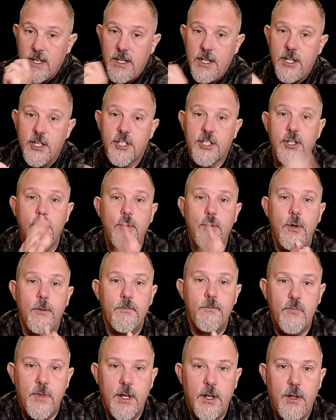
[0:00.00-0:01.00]
so
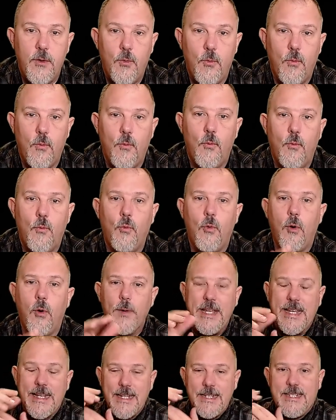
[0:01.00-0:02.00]
what we
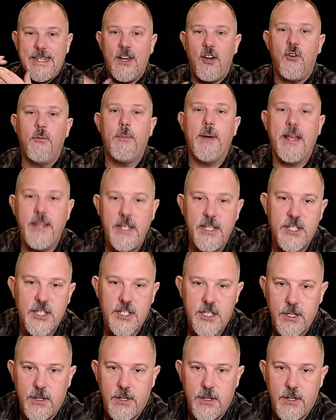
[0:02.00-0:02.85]
can tell by these,